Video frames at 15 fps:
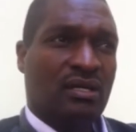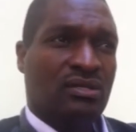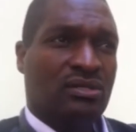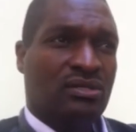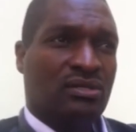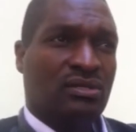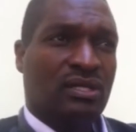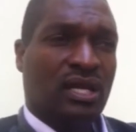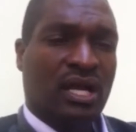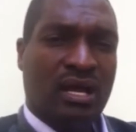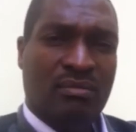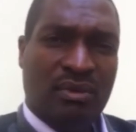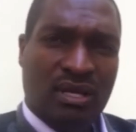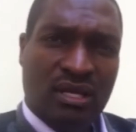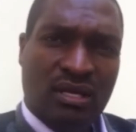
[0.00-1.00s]
So the
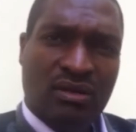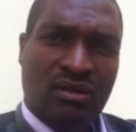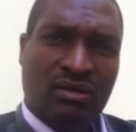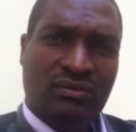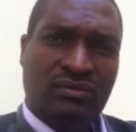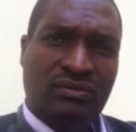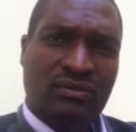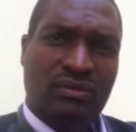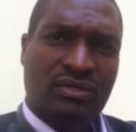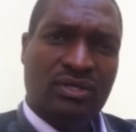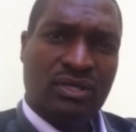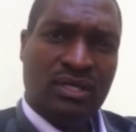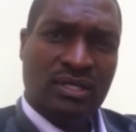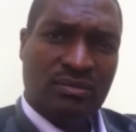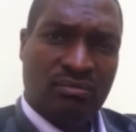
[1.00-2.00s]
coming in of
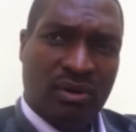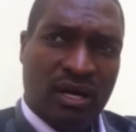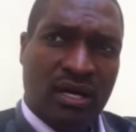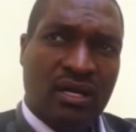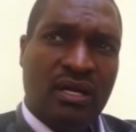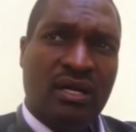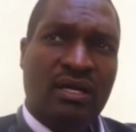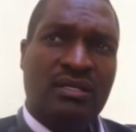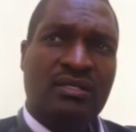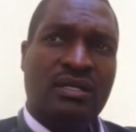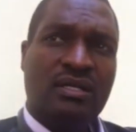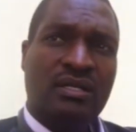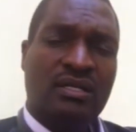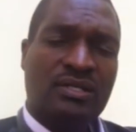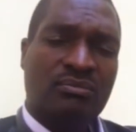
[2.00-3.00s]
Joyce Banda as
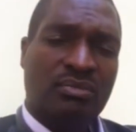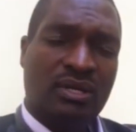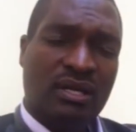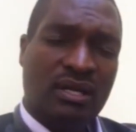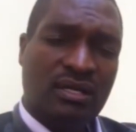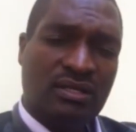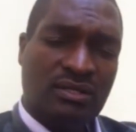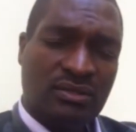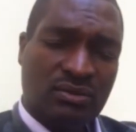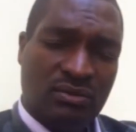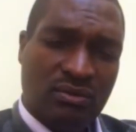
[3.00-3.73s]
an experienced